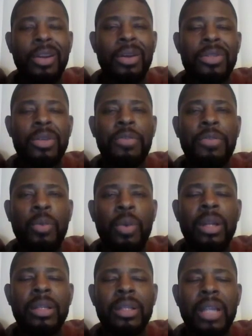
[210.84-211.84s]
So if you
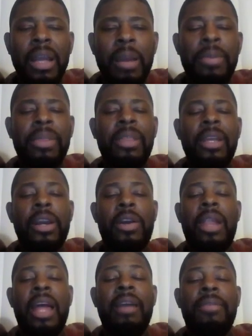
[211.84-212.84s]
want empathy in
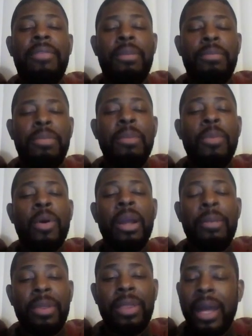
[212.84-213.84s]
your life, then be more
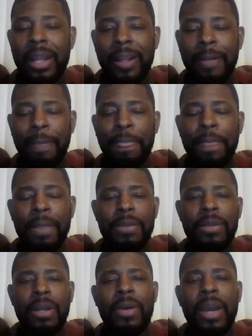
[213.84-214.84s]
empathetic.
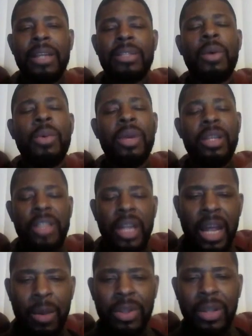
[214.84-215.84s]
Okay, so I want to share
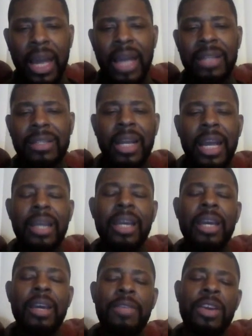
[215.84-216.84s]
that with you guys today.
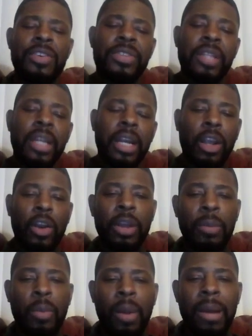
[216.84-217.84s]
If you're interested in
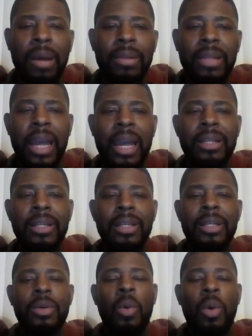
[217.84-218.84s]
learning more about that,
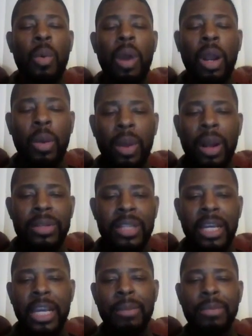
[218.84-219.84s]
we're working with our
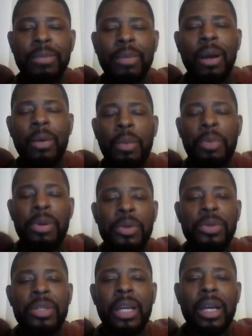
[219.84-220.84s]
team. We're
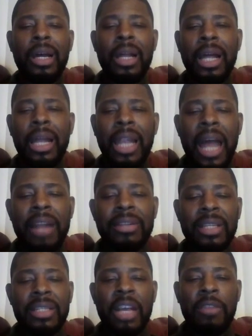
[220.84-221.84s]
producing a lot of
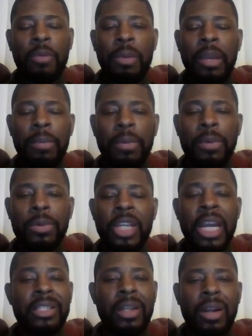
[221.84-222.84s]
successful people,
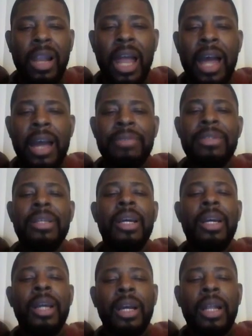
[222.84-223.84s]
changing their lives.
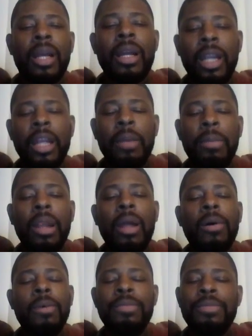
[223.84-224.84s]
Click on the link
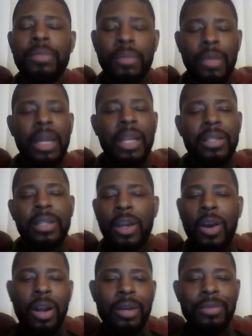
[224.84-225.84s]
below, and let's get
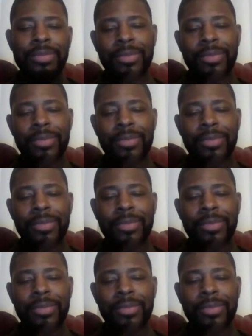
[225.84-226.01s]
caught up.